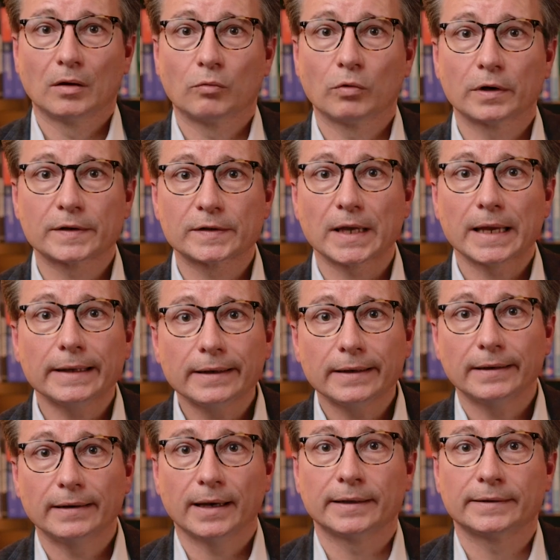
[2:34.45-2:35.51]
We're
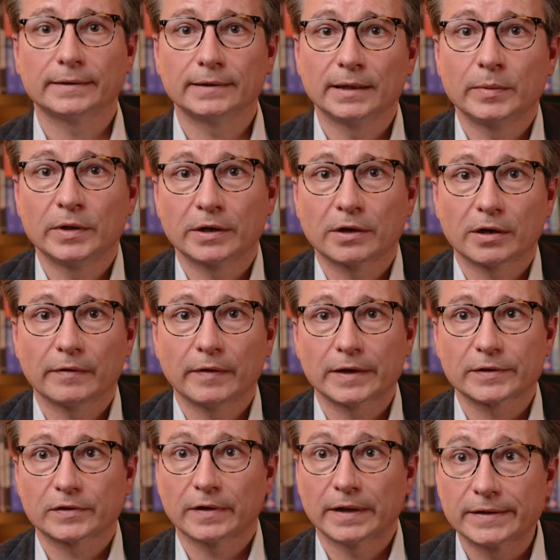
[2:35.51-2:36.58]
excited at the Libin
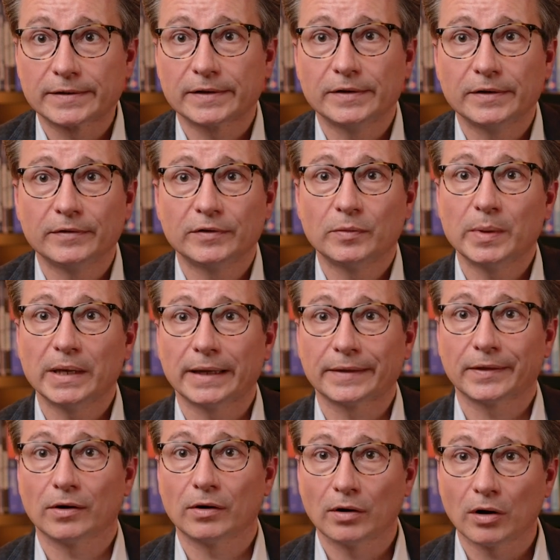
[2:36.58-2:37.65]
Cardiovascular Institute to be at
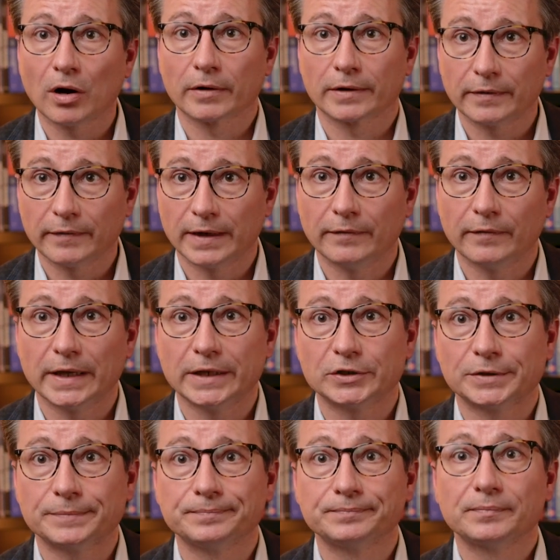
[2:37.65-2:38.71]
the heart of
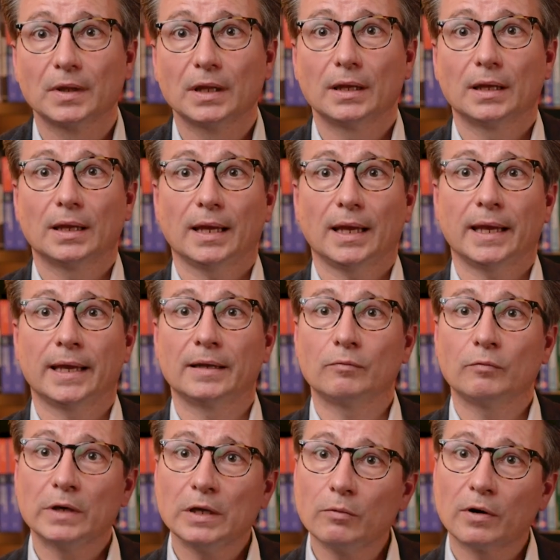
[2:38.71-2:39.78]
innovation.
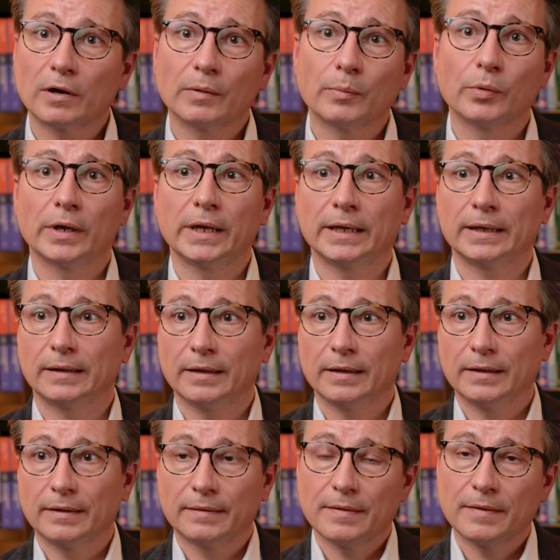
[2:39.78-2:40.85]
And we want to bring
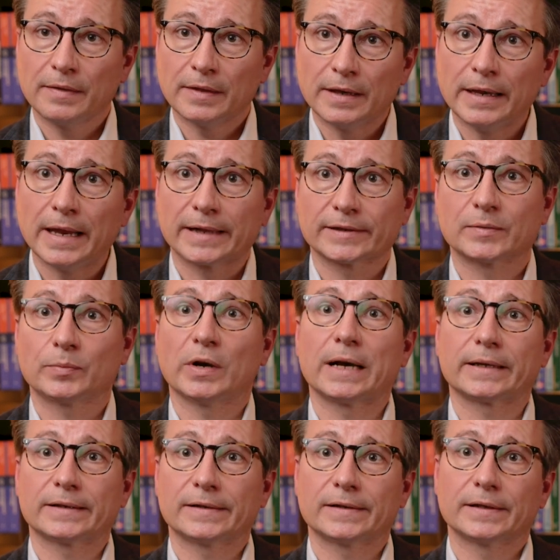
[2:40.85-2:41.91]
the next
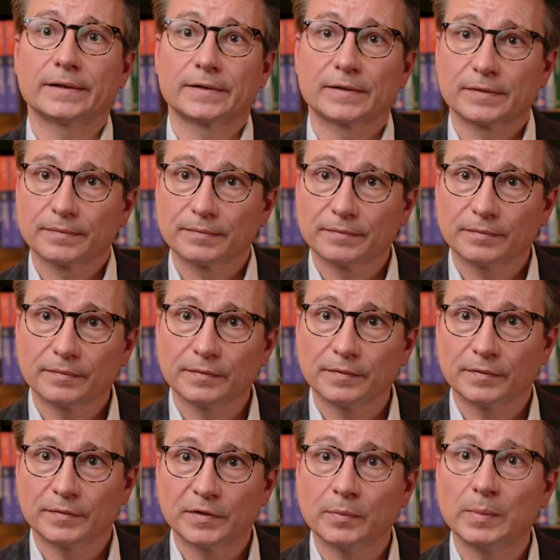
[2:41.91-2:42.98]
practices
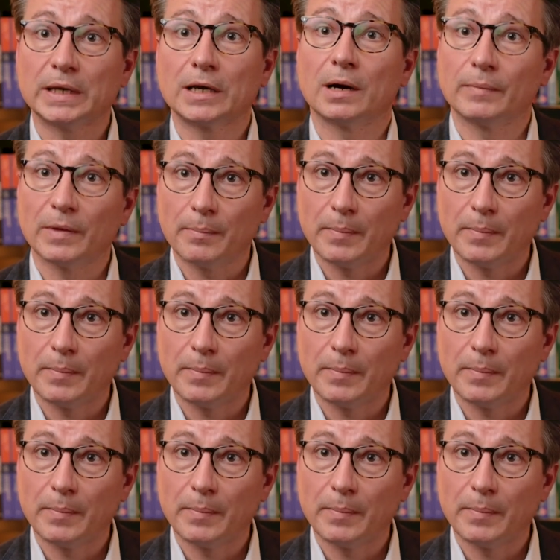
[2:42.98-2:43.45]
to become the